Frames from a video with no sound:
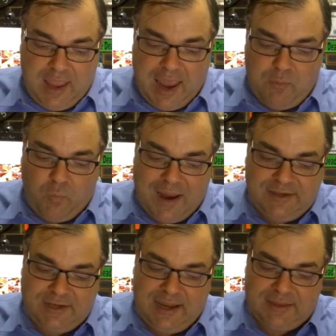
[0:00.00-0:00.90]
and wait
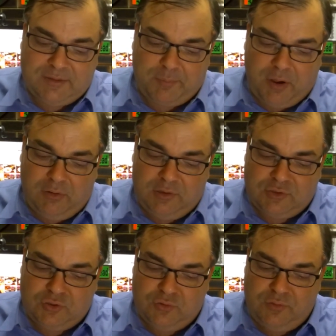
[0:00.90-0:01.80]
to get the Polar
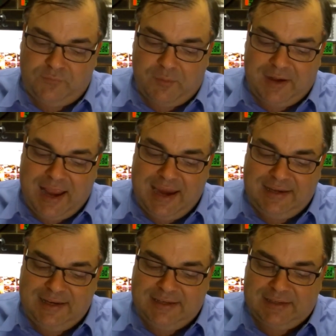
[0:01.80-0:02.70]
2 from an
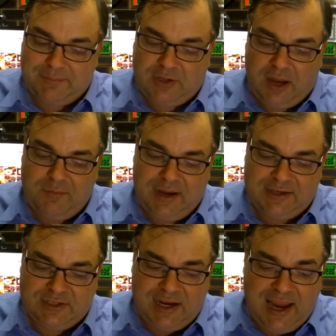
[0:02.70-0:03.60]
AD sometime
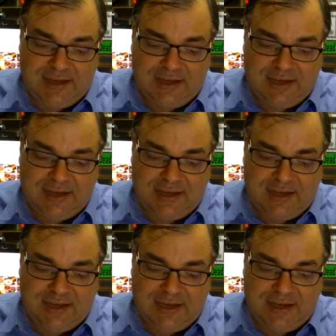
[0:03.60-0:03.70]
next year.